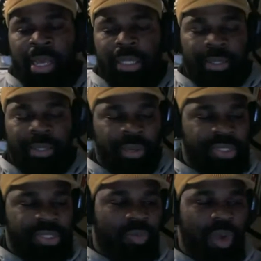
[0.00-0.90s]
There
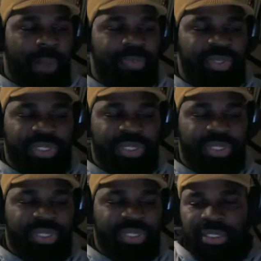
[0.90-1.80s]
is no
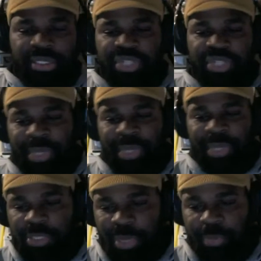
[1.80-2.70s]
representation of
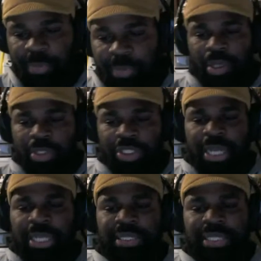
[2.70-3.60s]
Japanese people or
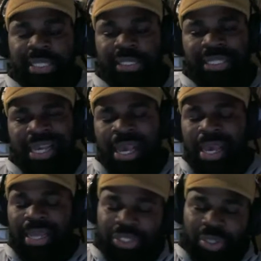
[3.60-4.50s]
Chinese kids,
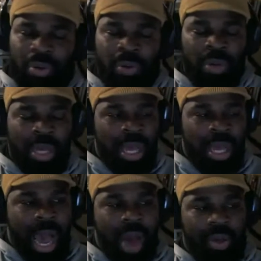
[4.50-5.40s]
and so
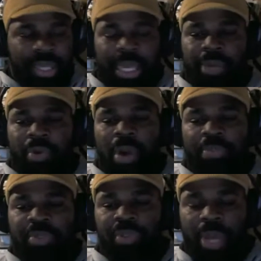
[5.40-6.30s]
how can they grow
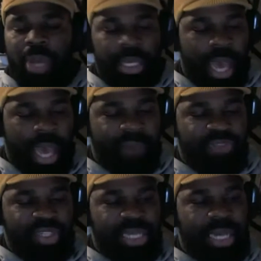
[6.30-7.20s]
up to have
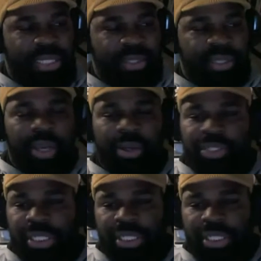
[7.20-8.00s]
this idea that their